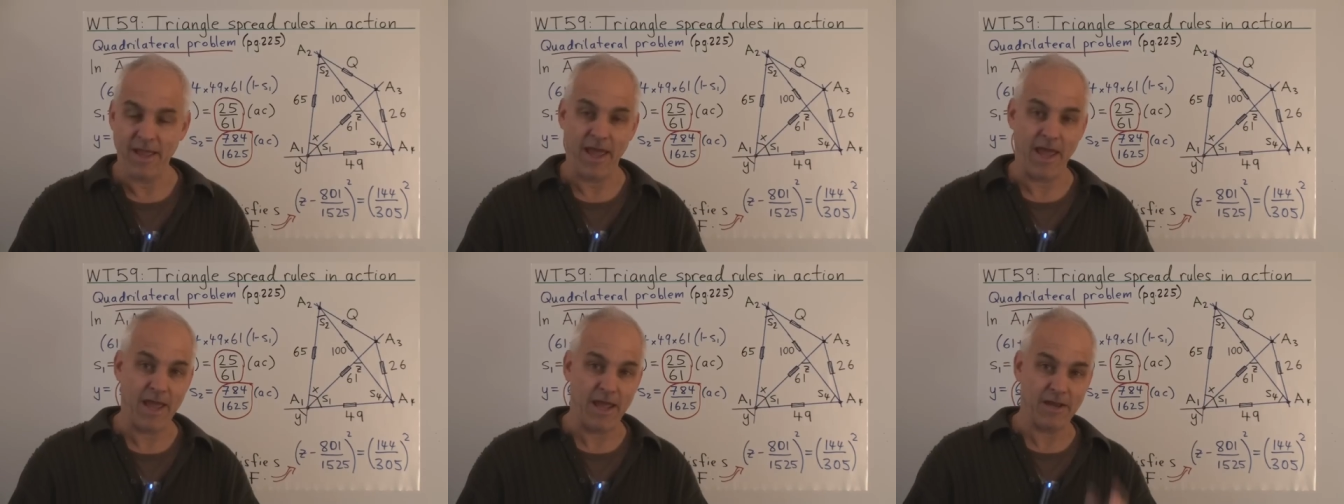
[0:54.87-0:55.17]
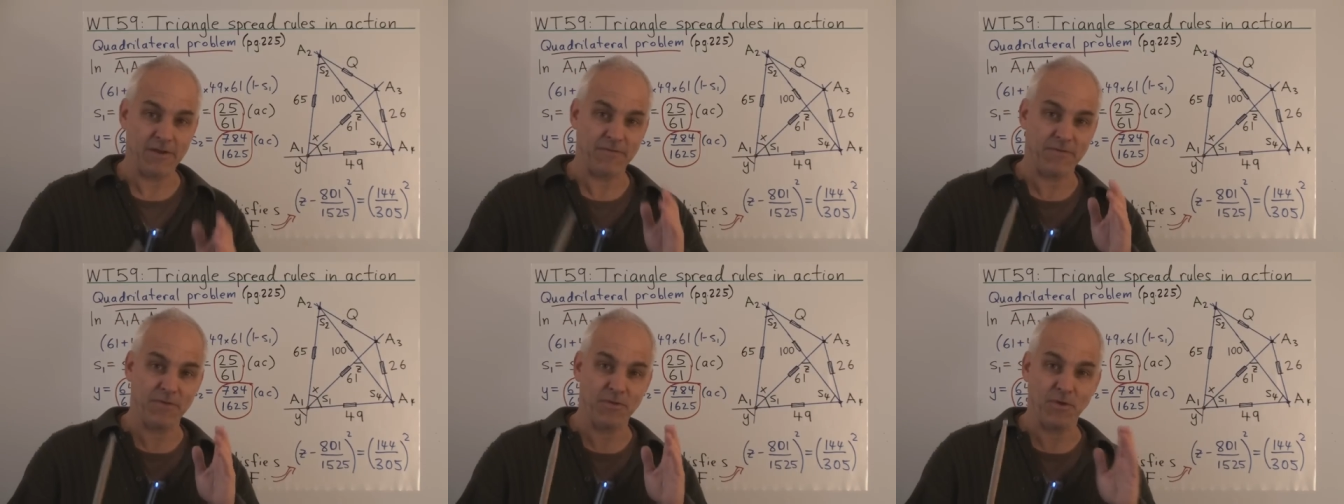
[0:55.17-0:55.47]

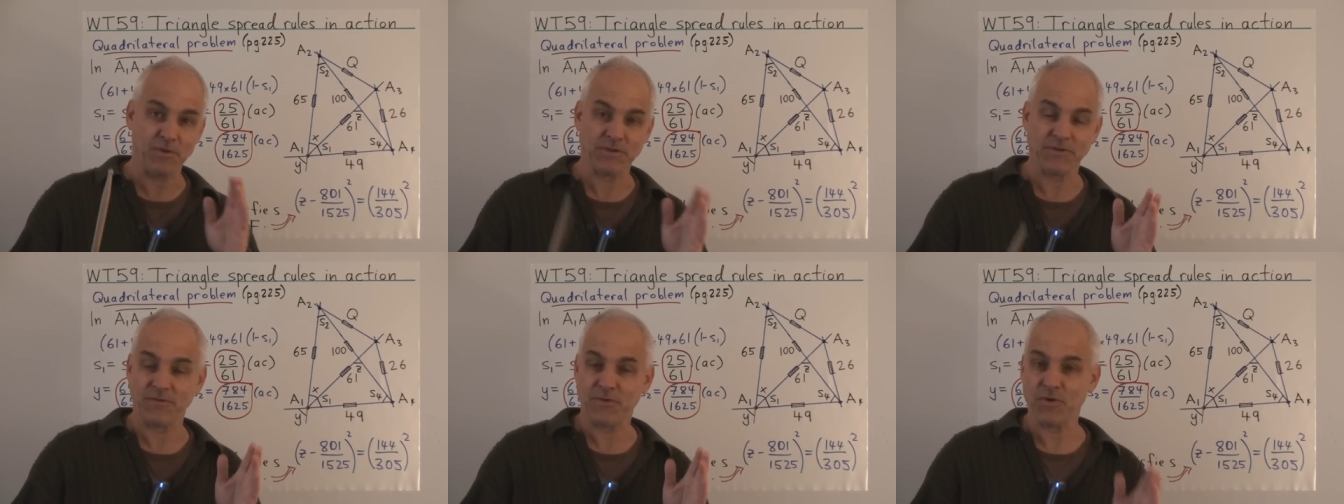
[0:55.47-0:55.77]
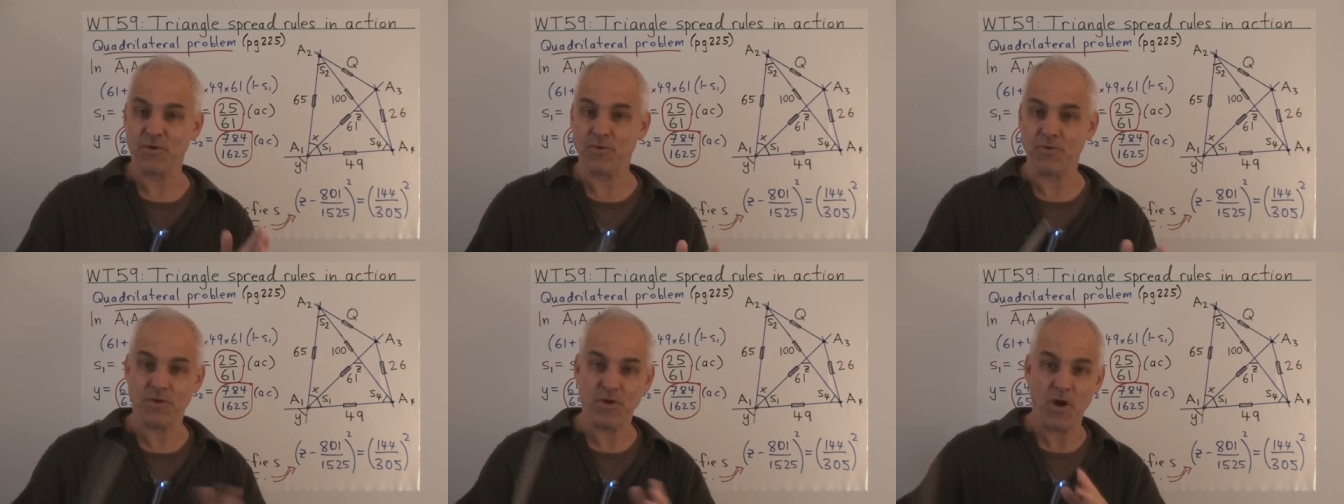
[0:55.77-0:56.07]
And for those of
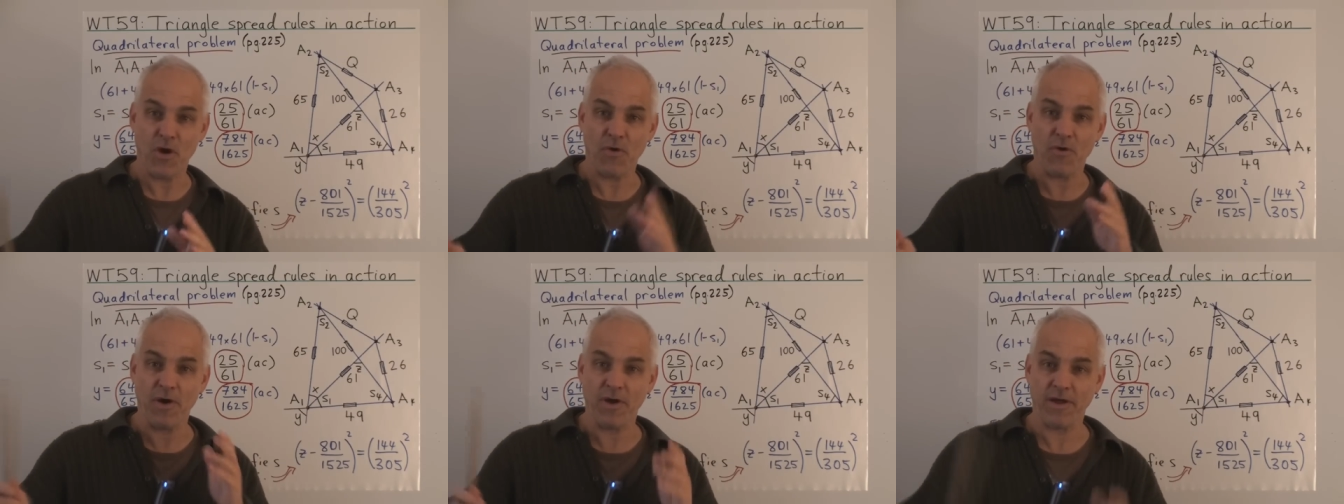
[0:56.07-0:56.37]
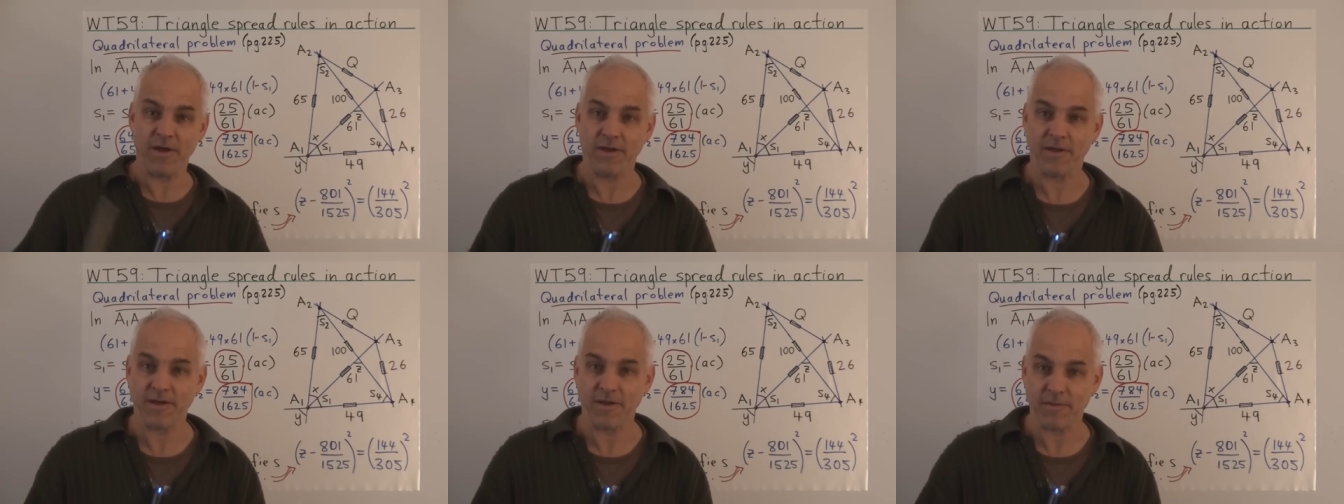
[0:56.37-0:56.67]
you who
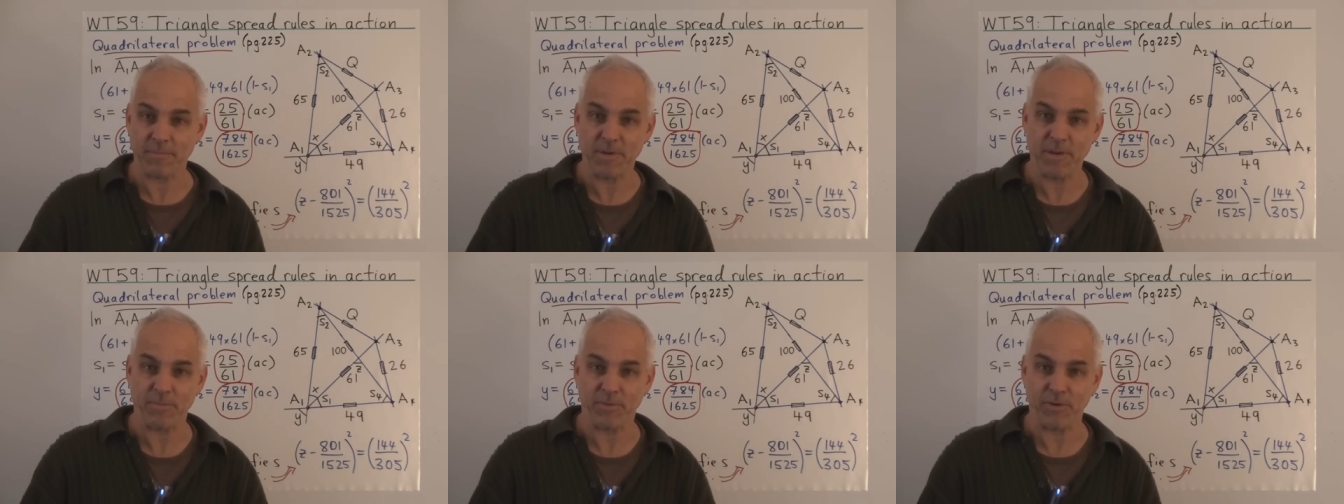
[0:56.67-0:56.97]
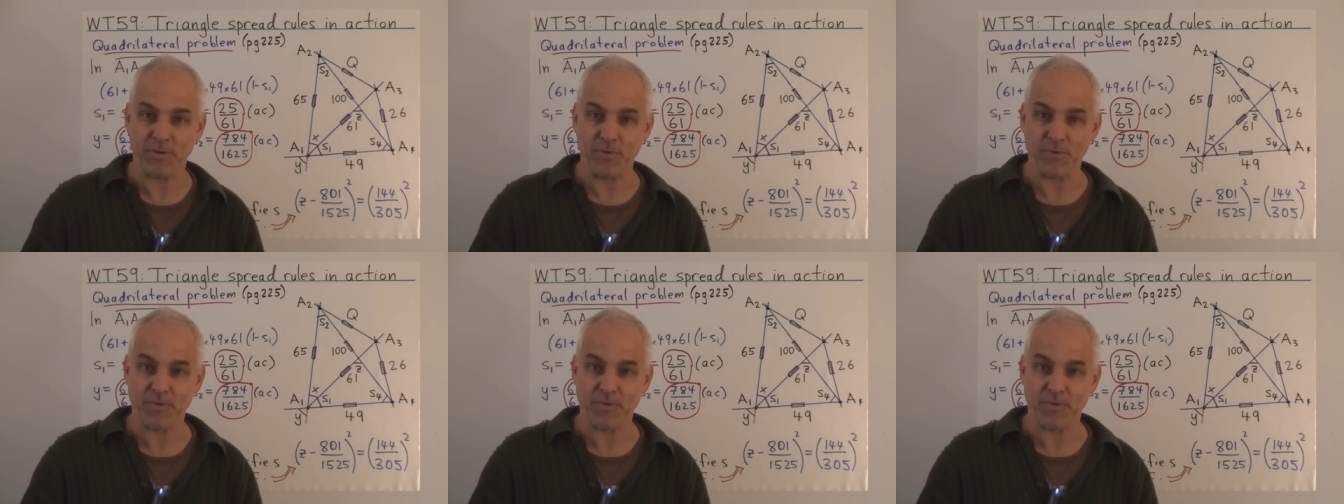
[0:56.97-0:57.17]
know people